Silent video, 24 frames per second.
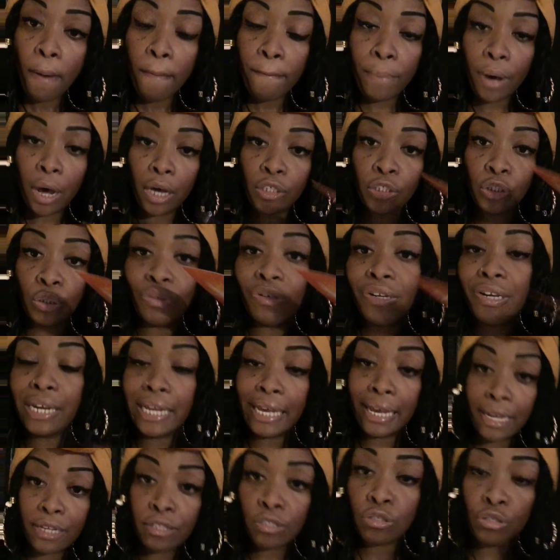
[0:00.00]
But you
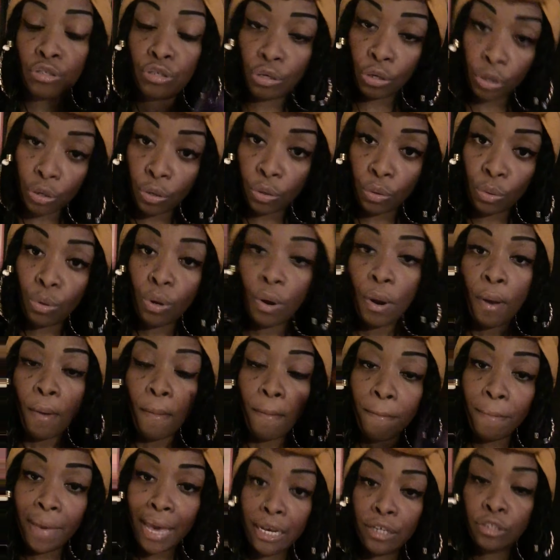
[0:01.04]
need to
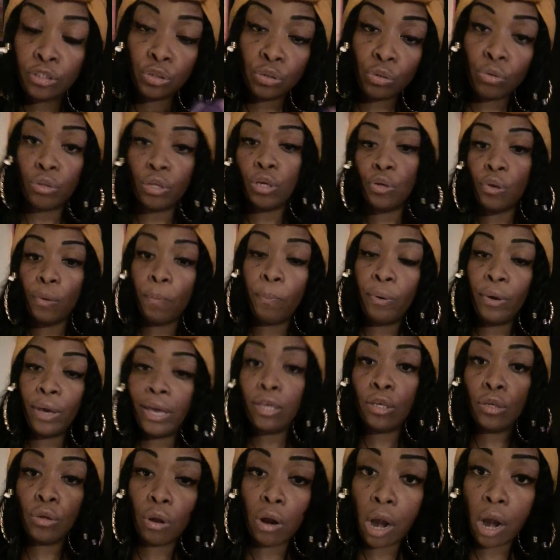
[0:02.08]
make sure that you're
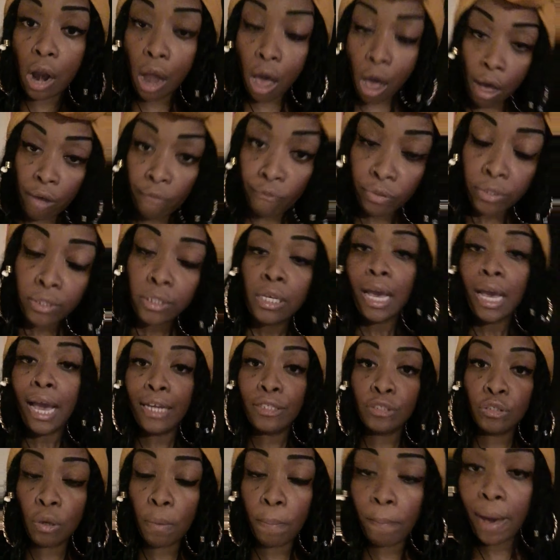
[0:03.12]
putting your love
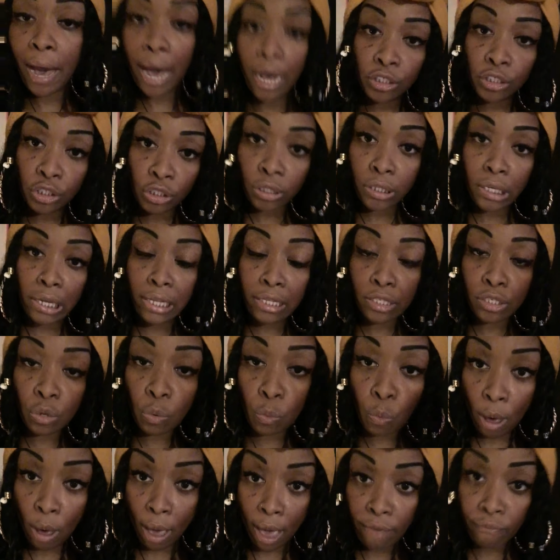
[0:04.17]
and your passion into
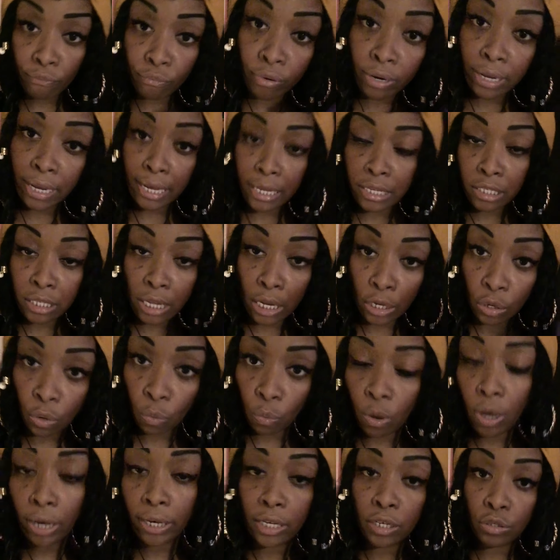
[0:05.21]
whatever it is that you're
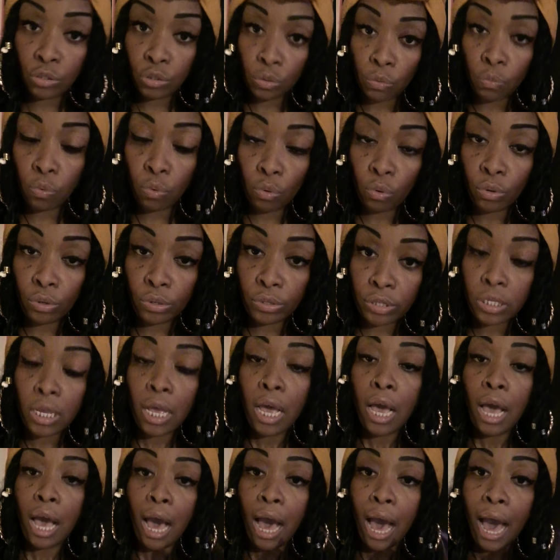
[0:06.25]
working towards,
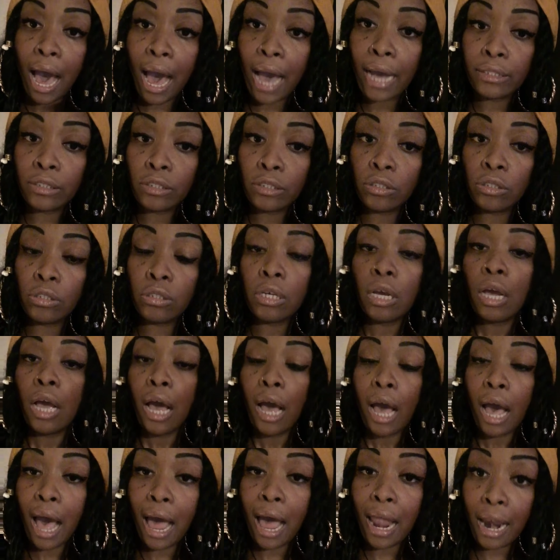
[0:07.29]
and
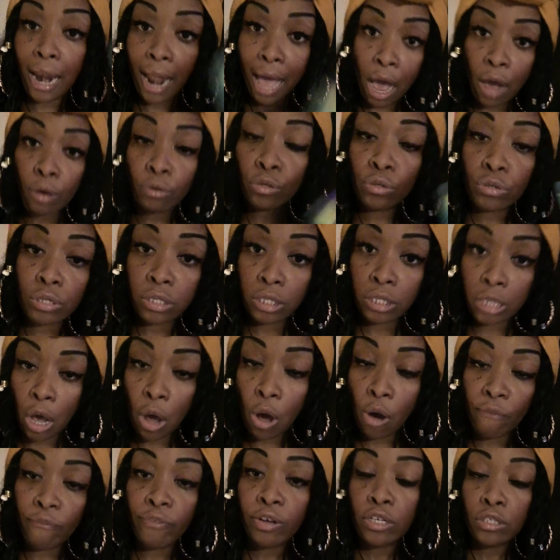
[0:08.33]
allow
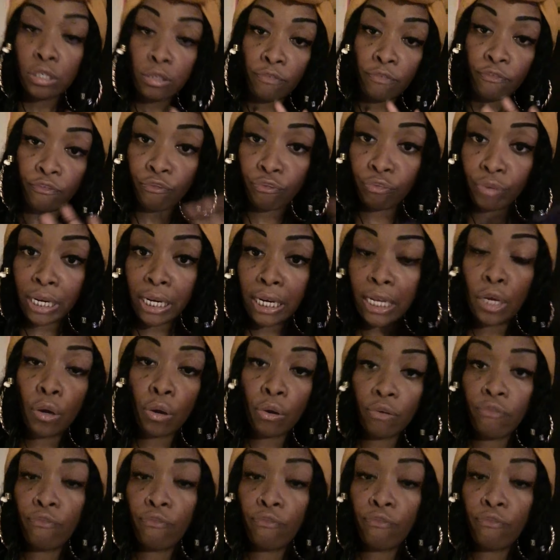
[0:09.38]
yourself to freely go